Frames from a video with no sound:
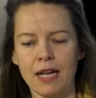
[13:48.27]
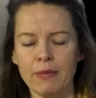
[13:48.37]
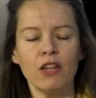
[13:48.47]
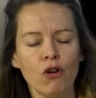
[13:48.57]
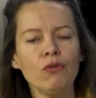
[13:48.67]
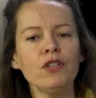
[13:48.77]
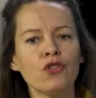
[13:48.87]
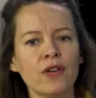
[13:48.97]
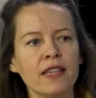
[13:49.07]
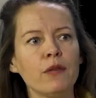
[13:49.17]
I mean, the oldest
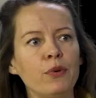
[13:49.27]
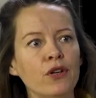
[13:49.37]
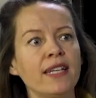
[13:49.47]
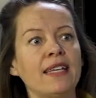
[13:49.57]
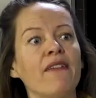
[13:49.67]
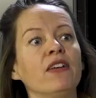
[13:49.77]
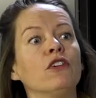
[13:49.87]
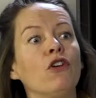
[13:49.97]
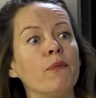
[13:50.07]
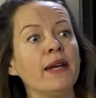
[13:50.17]
trick in the book is having a
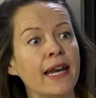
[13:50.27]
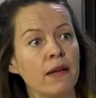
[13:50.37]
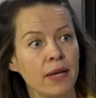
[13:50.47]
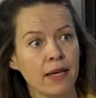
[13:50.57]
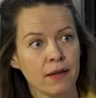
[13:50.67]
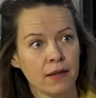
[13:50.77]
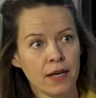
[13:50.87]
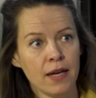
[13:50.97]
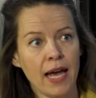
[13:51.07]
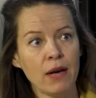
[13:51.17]
common enemy.
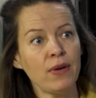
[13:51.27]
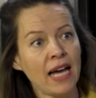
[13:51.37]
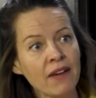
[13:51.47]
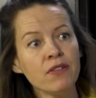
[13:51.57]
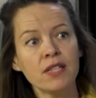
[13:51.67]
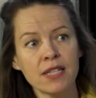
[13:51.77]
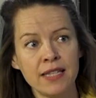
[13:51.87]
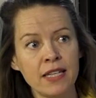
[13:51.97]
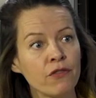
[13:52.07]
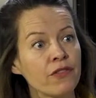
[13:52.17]
Mm. And we haven't
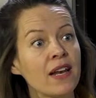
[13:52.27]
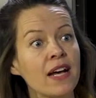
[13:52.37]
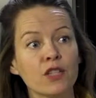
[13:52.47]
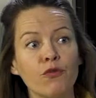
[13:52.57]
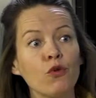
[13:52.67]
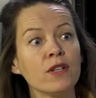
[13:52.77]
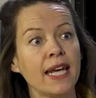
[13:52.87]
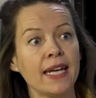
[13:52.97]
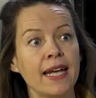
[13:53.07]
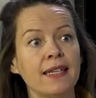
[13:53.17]
succeeded over the last four
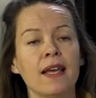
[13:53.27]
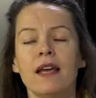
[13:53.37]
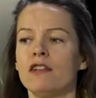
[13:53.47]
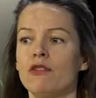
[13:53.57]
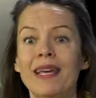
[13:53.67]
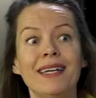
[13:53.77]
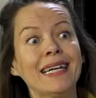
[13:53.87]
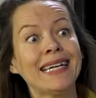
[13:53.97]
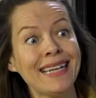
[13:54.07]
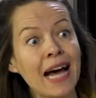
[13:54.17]
decades to
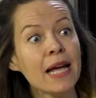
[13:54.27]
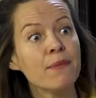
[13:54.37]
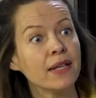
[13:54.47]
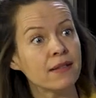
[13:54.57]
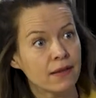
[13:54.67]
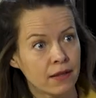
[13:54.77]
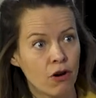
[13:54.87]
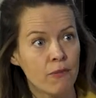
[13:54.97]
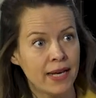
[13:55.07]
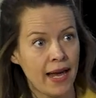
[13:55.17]
make climate the
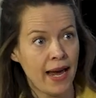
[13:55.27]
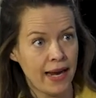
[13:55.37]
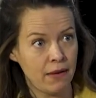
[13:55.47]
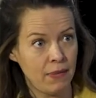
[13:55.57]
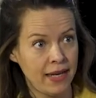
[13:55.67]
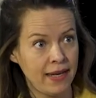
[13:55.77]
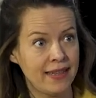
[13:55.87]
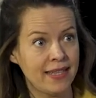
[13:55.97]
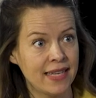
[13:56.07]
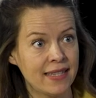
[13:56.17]
common enemy,
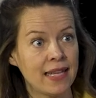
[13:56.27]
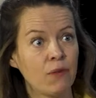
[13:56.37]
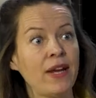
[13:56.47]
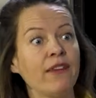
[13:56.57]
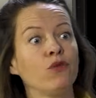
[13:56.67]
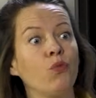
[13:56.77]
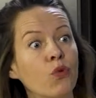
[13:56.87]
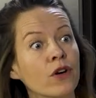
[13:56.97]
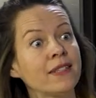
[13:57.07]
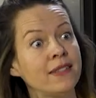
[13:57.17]
in the sense that we have to
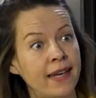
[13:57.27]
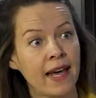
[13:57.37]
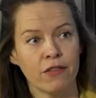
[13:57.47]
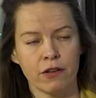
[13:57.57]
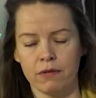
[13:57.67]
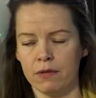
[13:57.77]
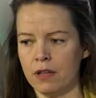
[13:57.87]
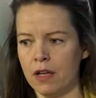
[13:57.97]
work together.